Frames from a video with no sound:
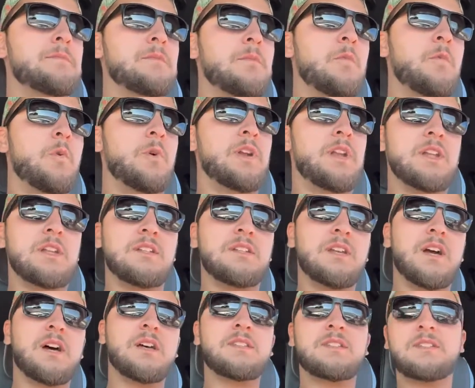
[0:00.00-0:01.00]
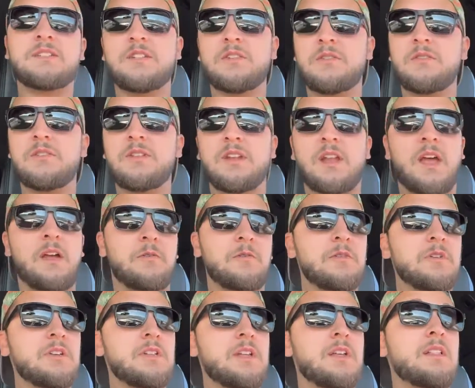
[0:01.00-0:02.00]
What it does do that I
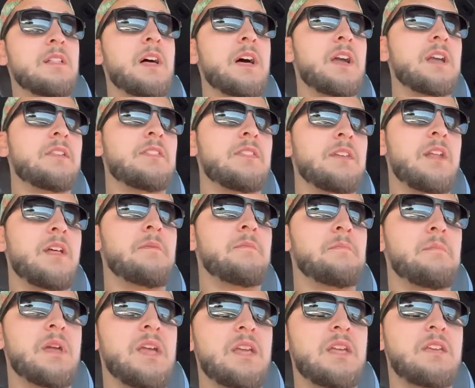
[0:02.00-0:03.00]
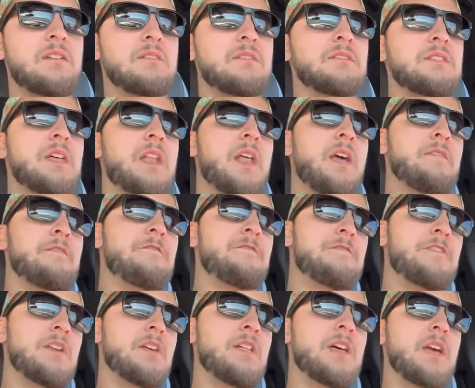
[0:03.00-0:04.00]
really like, that I
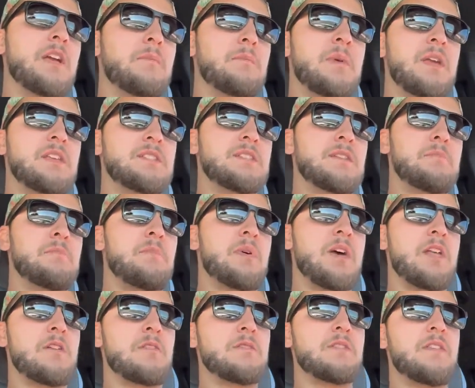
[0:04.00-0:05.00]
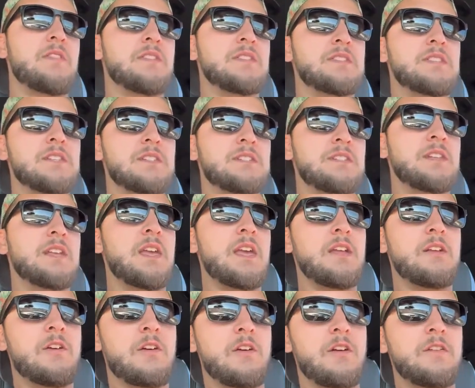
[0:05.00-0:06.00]
feel like makes it better than the
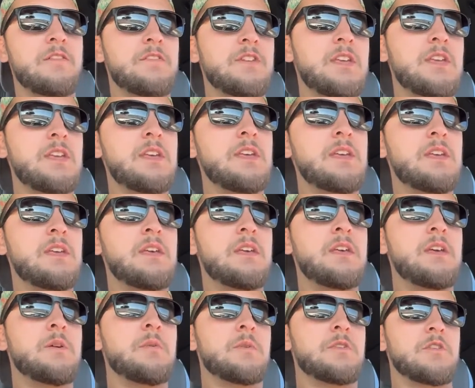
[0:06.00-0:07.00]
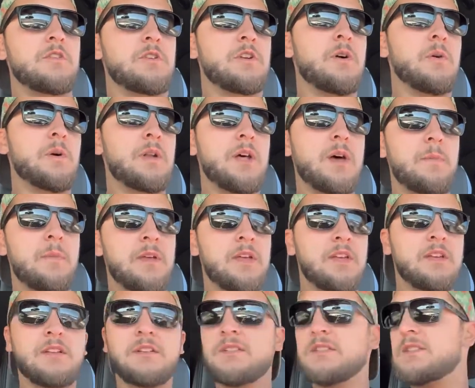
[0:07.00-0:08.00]
68 RFE, when you're going up
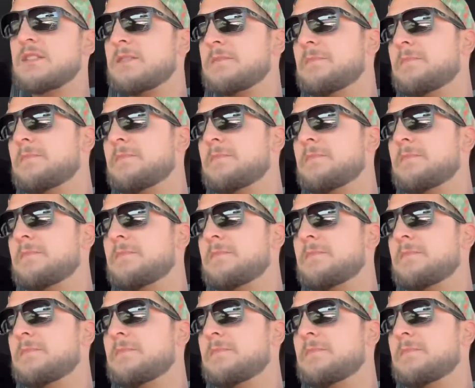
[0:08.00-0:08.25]
hills